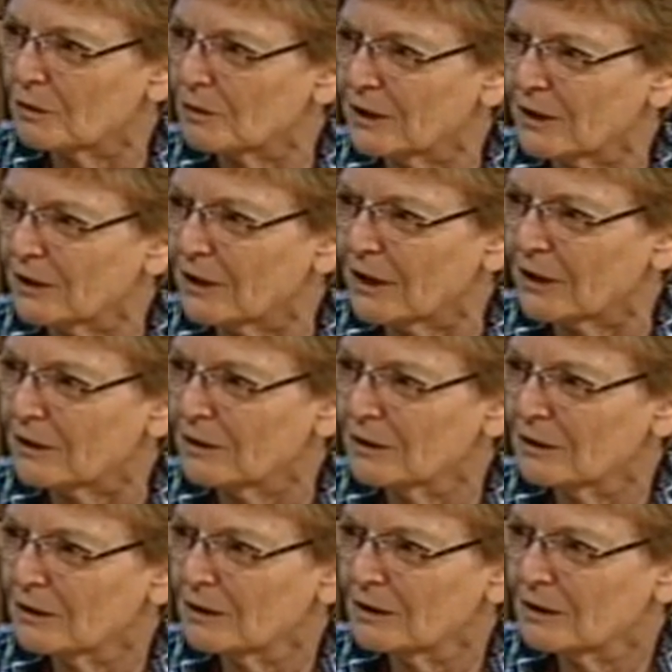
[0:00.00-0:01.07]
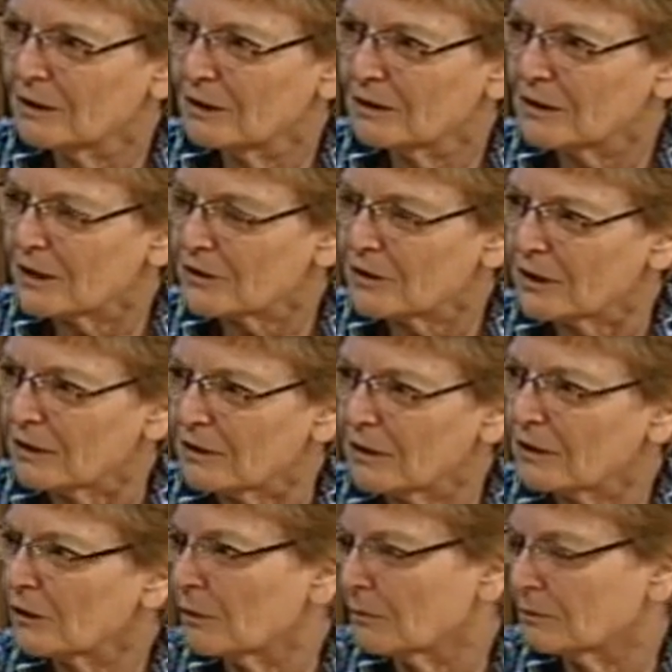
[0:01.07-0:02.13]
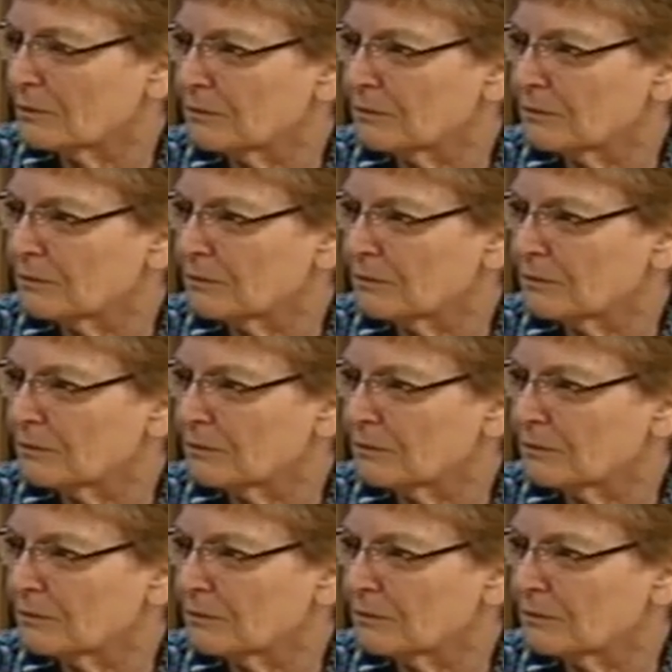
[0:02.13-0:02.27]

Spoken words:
DNA testing, that they're,